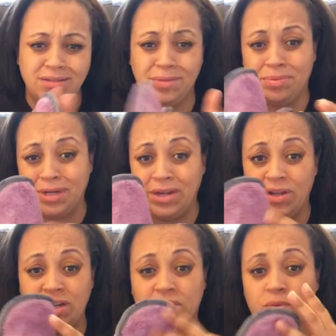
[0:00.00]
debris
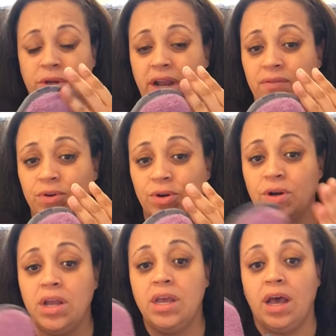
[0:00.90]
on it or
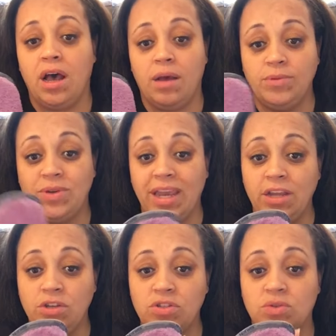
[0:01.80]
whatever, you
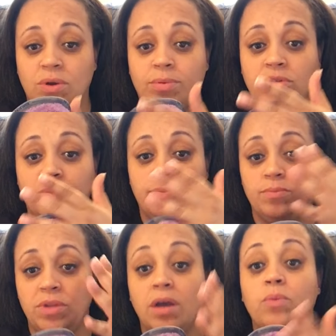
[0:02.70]
can use the
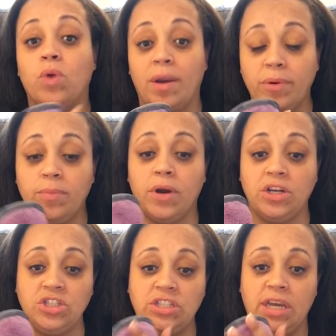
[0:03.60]
rubber
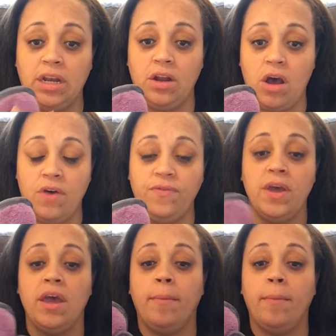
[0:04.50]
brush to get it off.